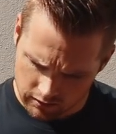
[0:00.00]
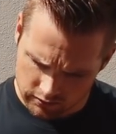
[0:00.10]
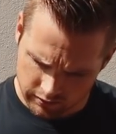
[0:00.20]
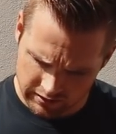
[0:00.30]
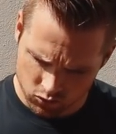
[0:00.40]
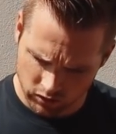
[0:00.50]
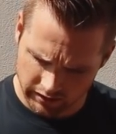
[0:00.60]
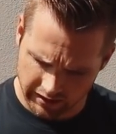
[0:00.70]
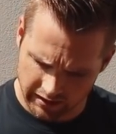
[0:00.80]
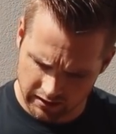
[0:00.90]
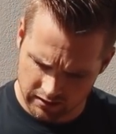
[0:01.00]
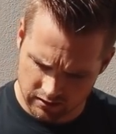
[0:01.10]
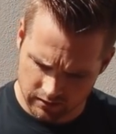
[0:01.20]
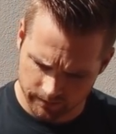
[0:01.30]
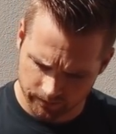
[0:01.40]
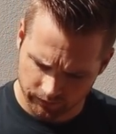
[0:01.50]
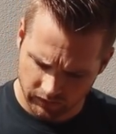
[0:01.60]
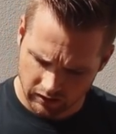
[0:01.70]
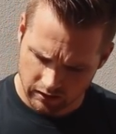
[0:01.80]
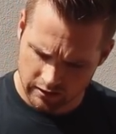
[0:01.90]
So this one is
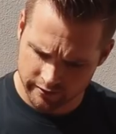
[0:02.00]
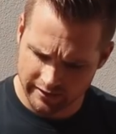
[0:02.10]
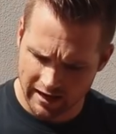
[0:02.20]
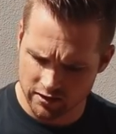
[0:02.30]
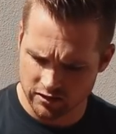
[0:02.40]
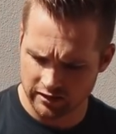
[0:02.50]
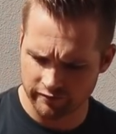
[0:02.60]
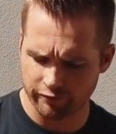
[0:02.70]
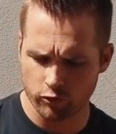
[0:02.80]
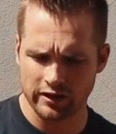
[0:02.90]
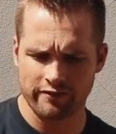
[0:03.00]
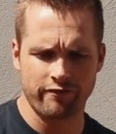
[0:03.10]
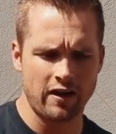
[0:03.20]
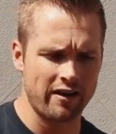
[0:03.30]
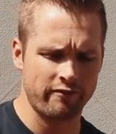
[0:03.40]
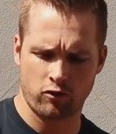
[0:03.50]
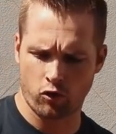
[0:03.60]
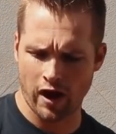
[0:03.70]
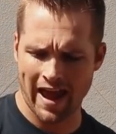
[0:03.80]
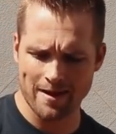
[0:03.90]
1,045
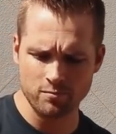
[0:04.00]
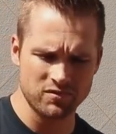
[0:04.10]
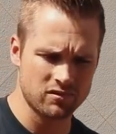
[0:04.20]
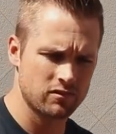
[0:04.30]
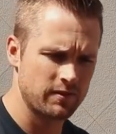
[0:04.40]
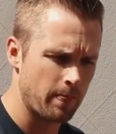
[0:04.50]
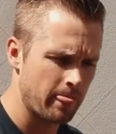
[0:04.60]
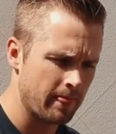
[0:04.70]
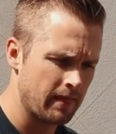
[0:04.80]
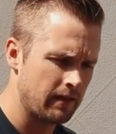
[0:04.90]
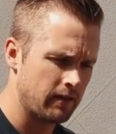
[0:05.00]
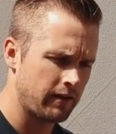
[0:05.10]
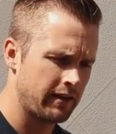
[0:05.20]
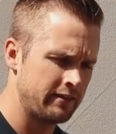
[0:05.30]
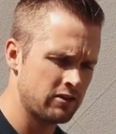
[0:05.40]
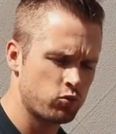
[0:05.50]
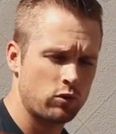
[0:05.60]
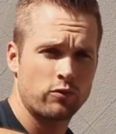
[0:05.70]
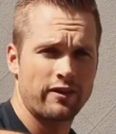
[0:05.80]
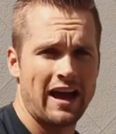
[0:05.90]
grams. Okay, and this
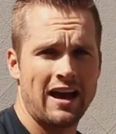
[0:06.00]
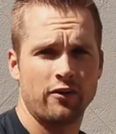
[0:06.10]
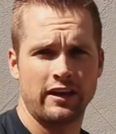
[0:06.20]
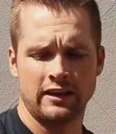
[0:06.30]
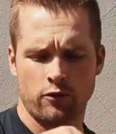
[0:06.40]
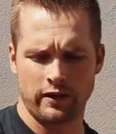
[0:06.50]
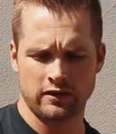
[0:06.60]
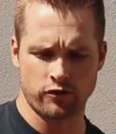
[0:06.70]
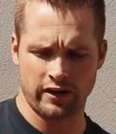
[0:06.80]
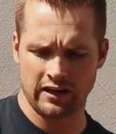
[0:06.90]
one without any rings or